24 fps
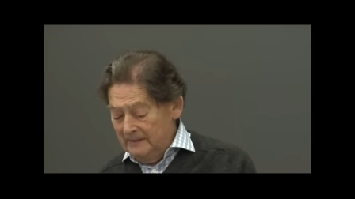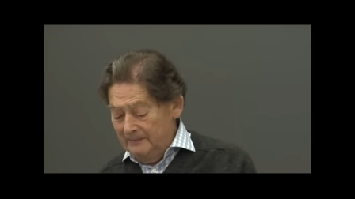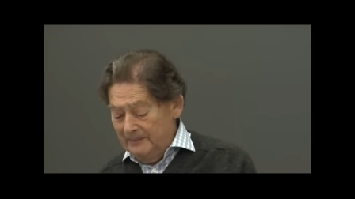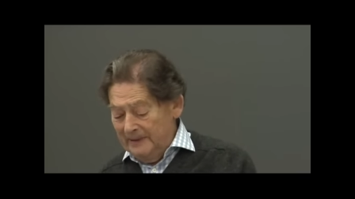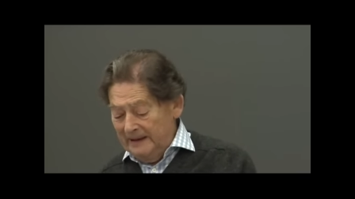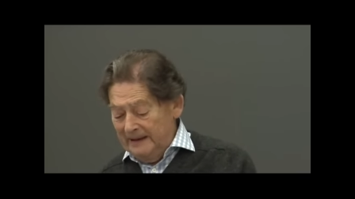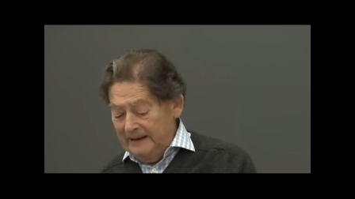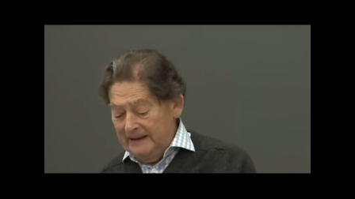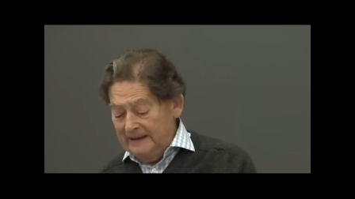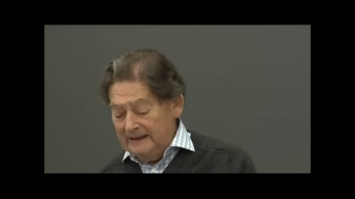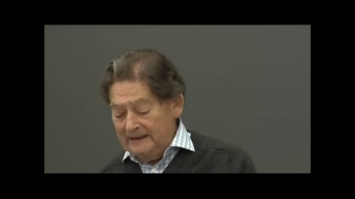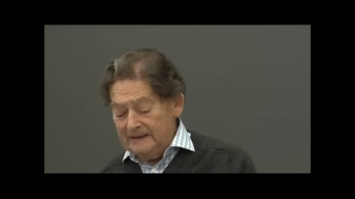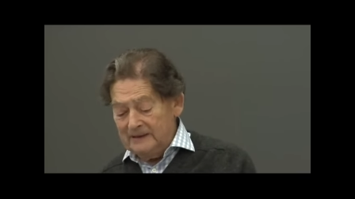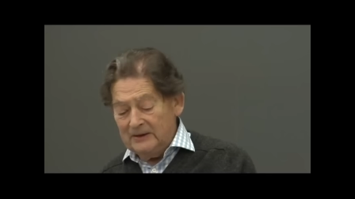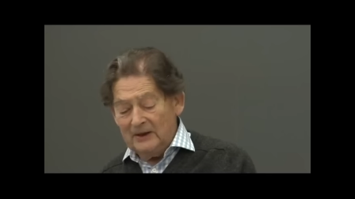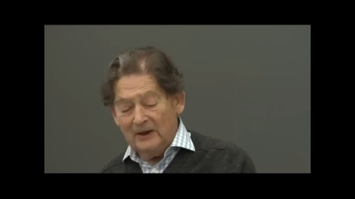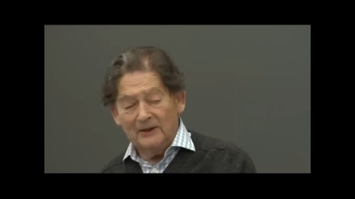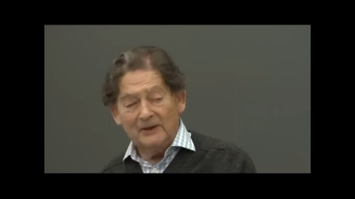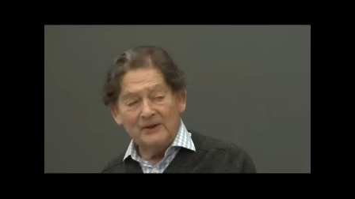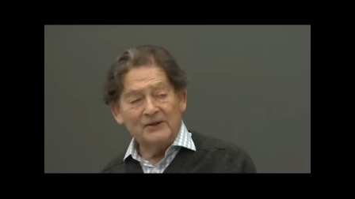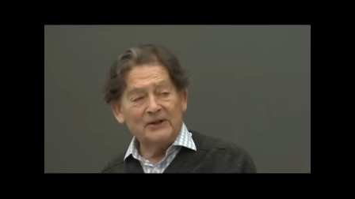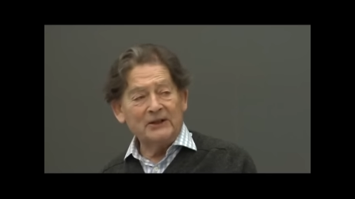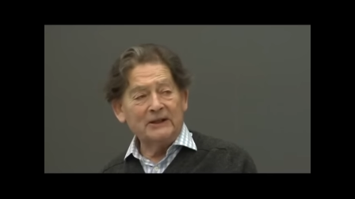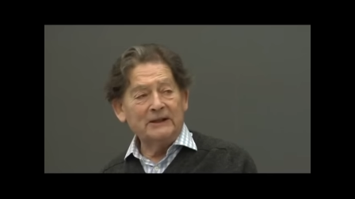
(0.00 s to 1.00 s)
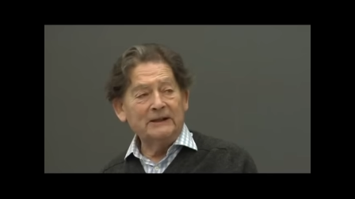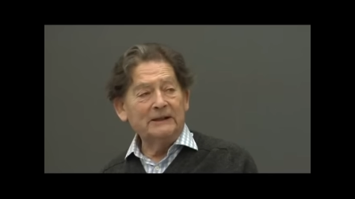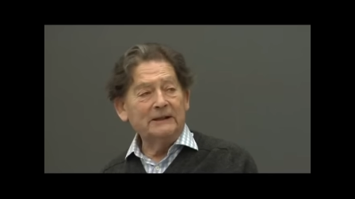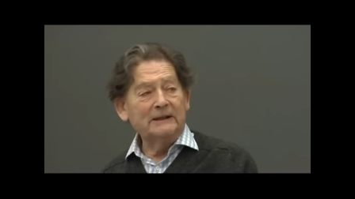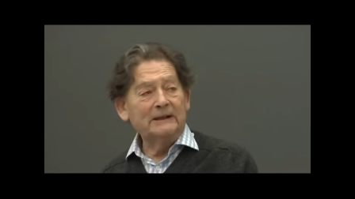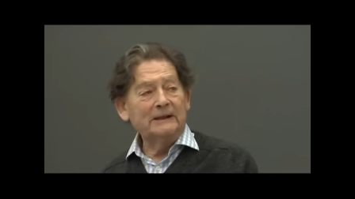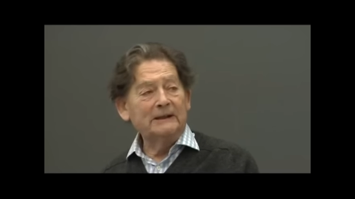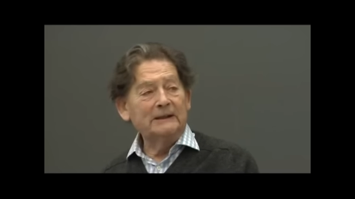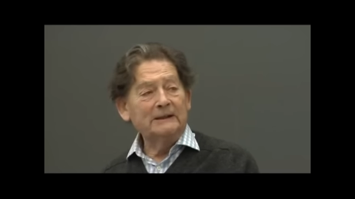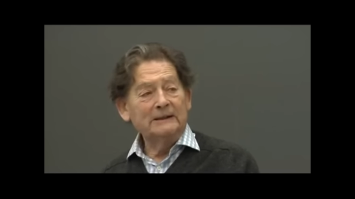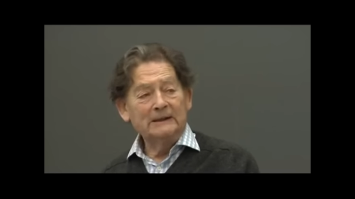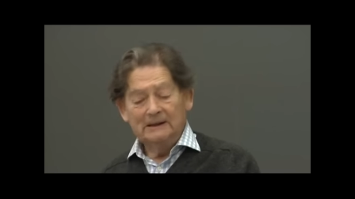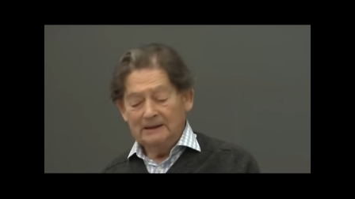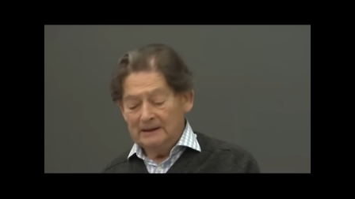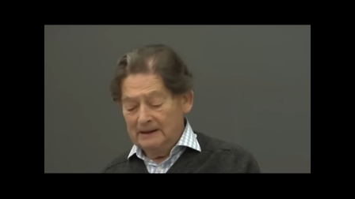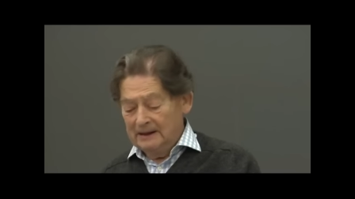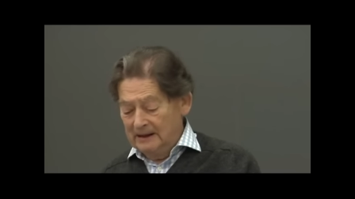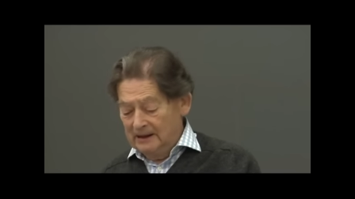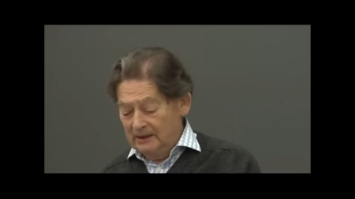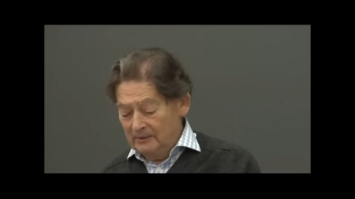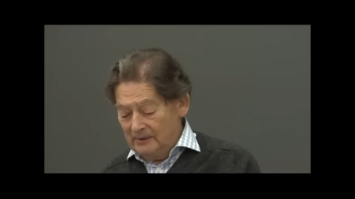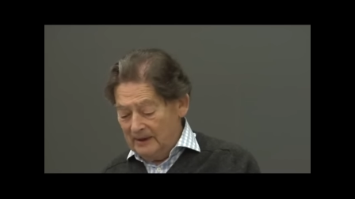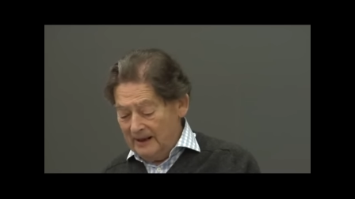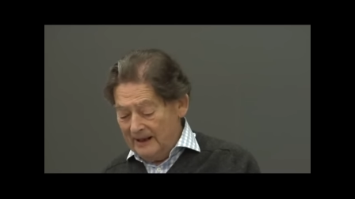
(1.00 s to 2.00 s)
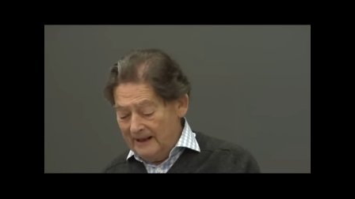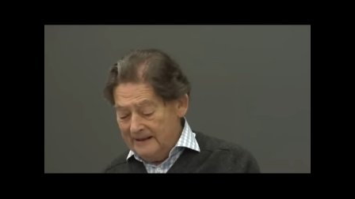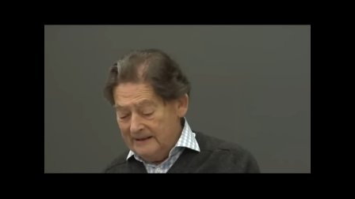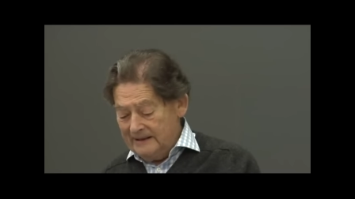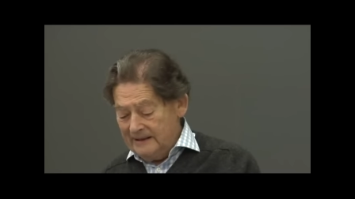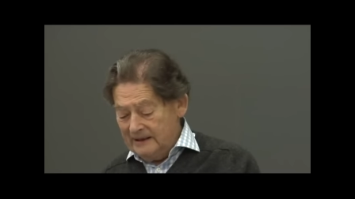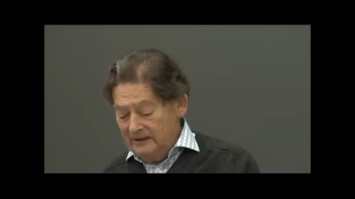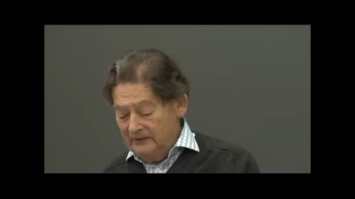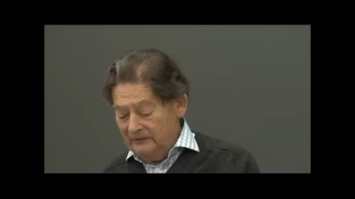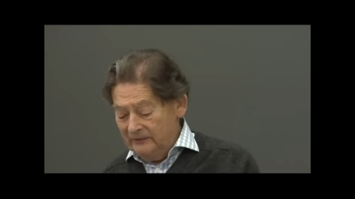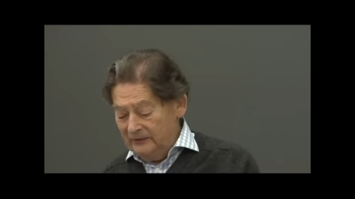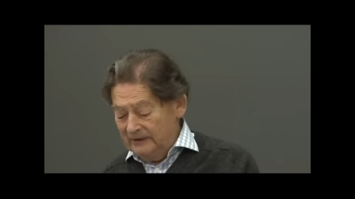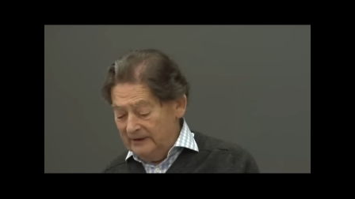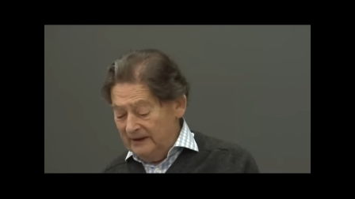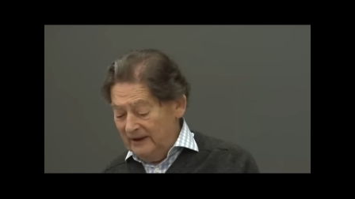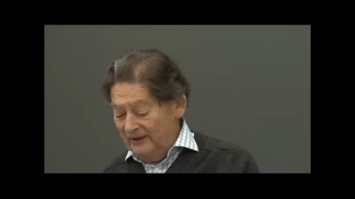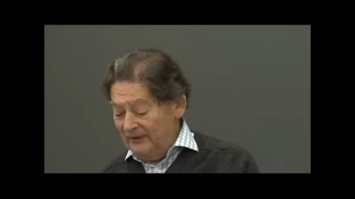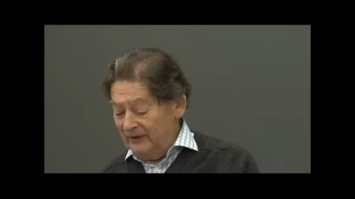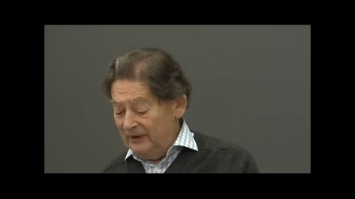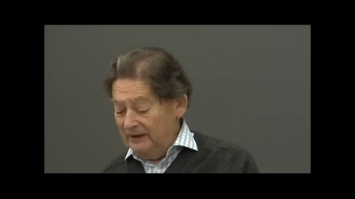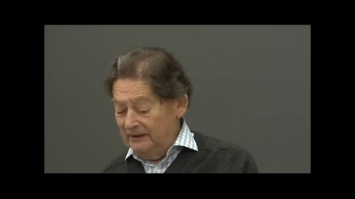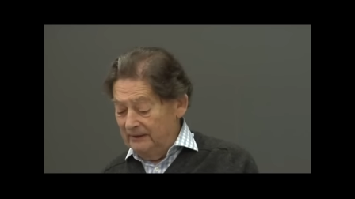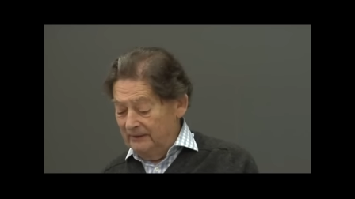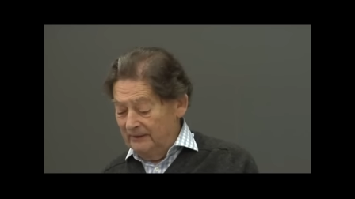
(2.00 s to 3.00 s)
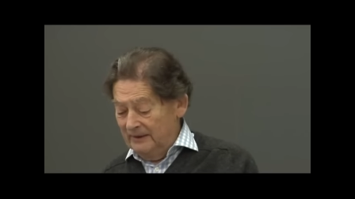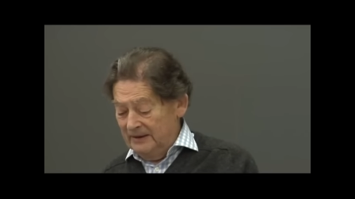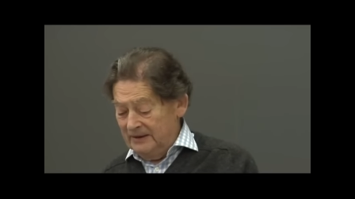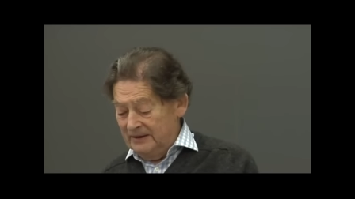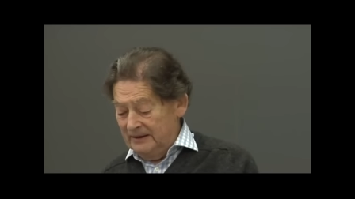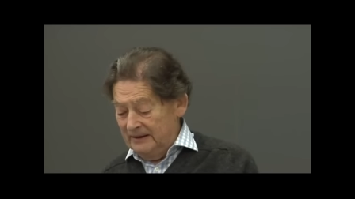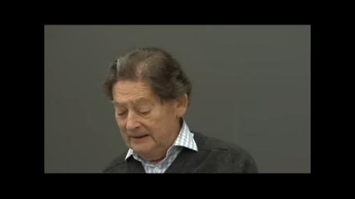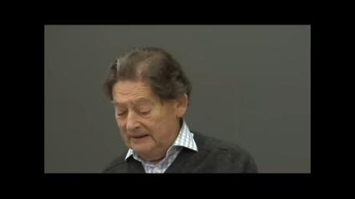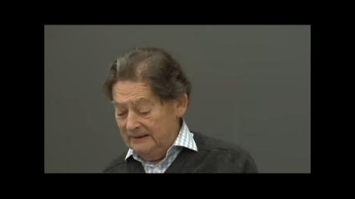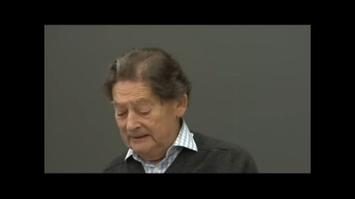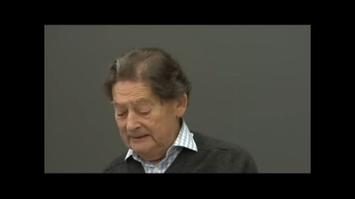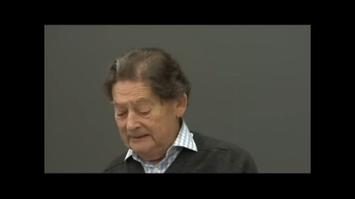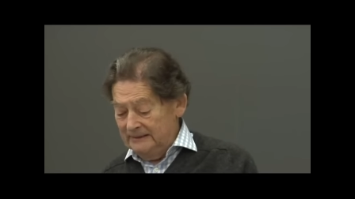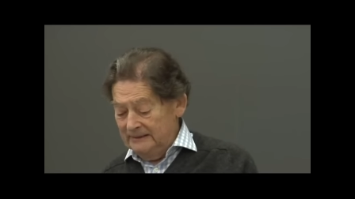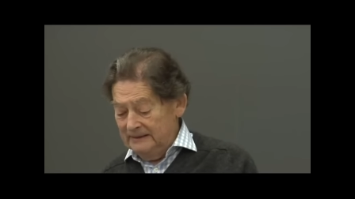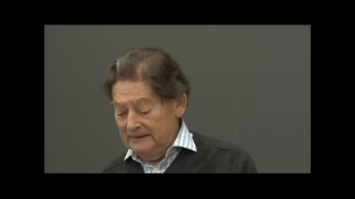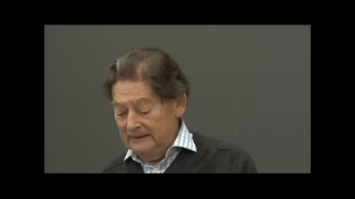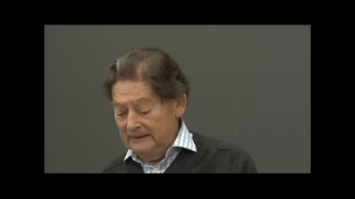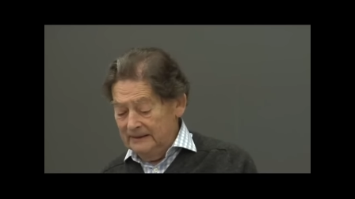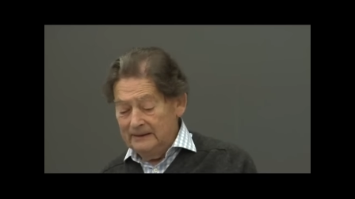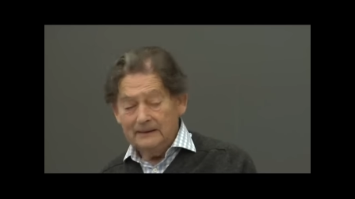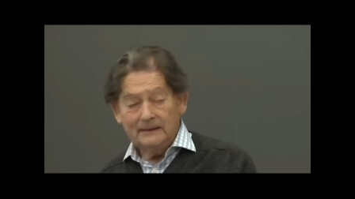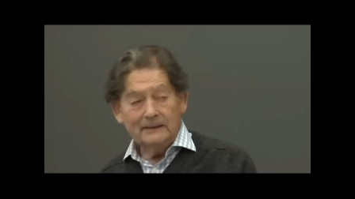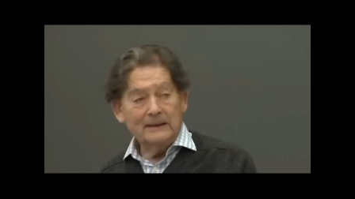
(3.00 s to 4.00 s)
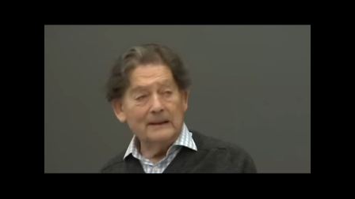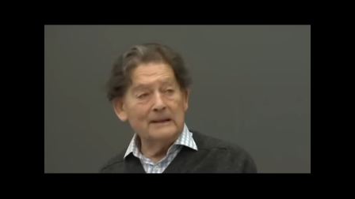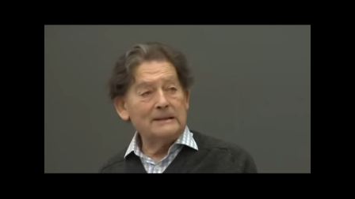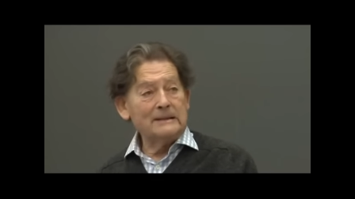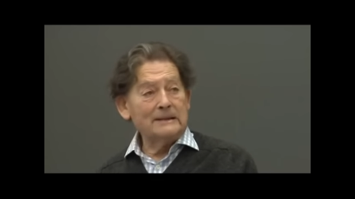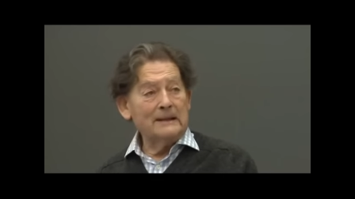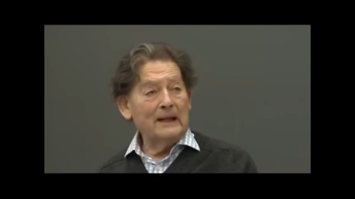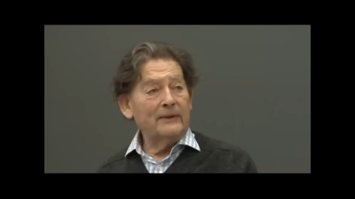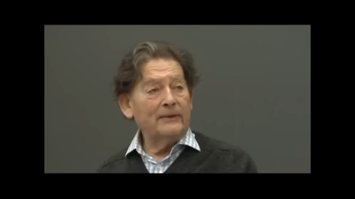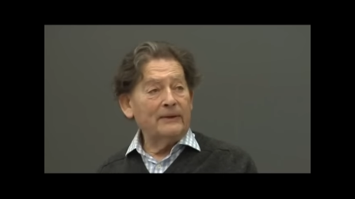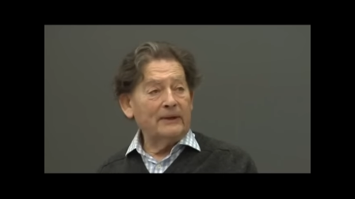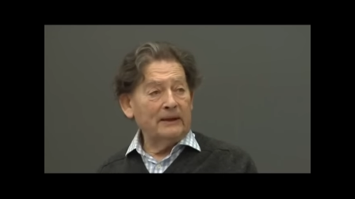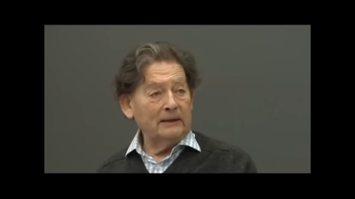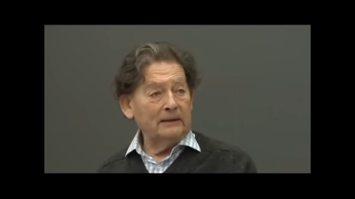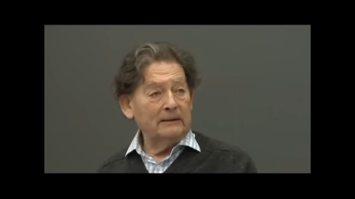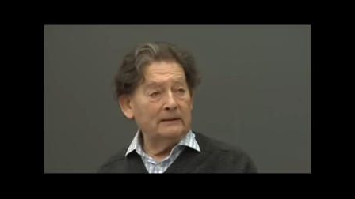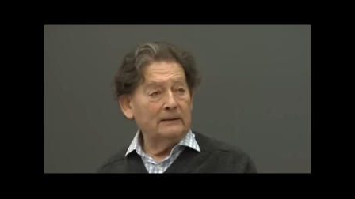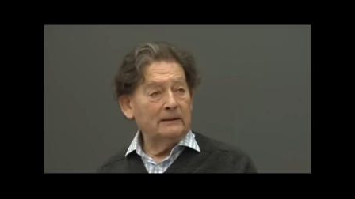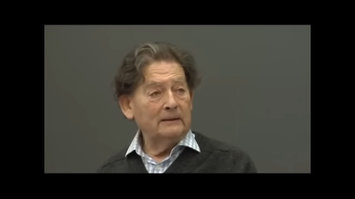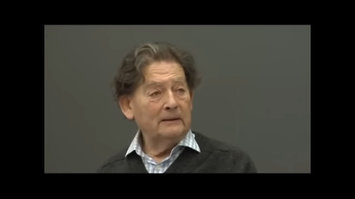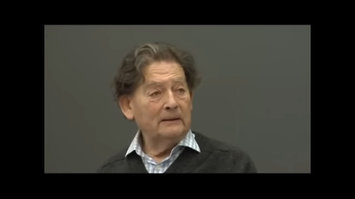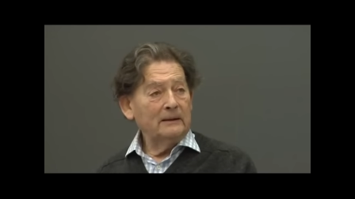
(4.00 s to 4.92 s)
billion a year and rising for nothing in return. Yes, nothing.